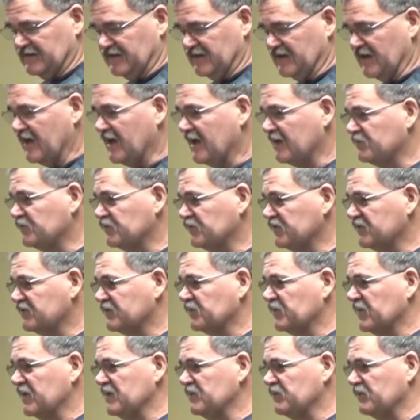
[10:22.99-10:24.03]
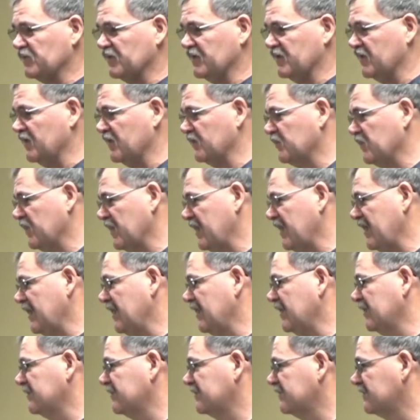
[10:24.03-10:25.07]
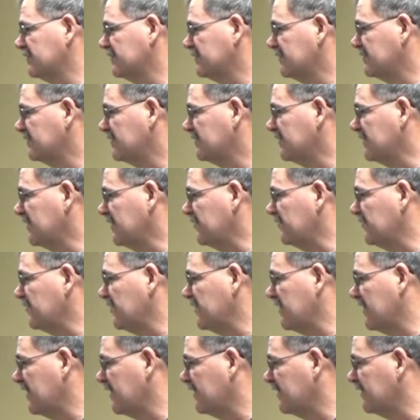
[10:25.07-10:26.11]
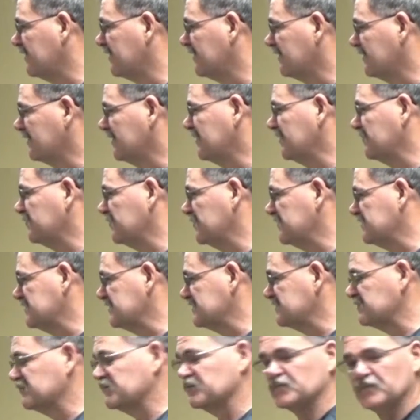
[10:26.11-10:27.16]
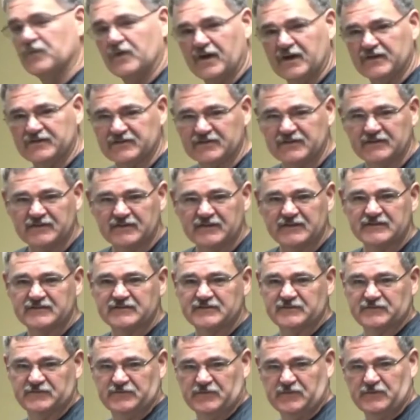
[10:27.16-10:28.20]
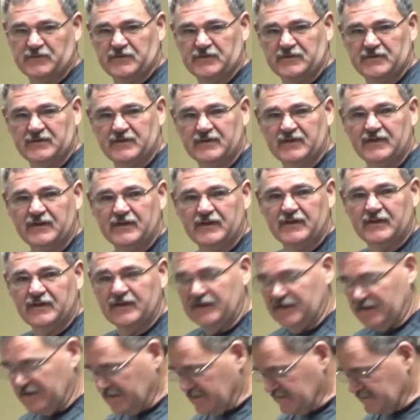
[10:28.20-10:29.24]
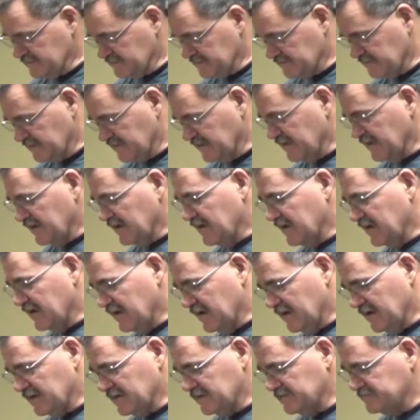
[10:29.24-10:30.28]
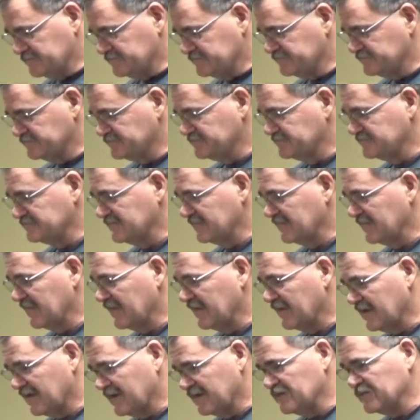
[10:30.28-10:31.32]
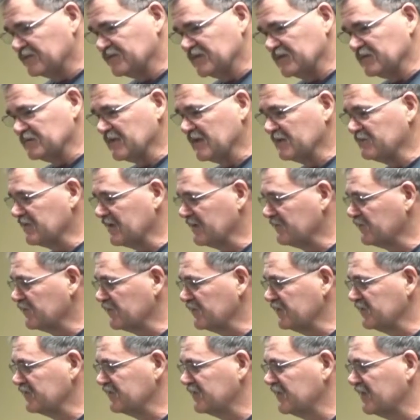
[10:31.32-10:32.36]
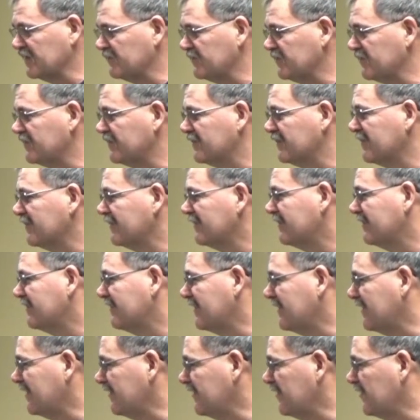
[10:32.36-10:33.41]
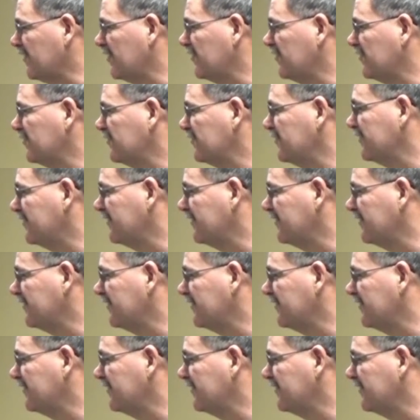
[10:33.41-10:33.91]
God puts people in our path every day if we just watch and listen for it. And I know sometimes I'm pretty stubborn that I don't,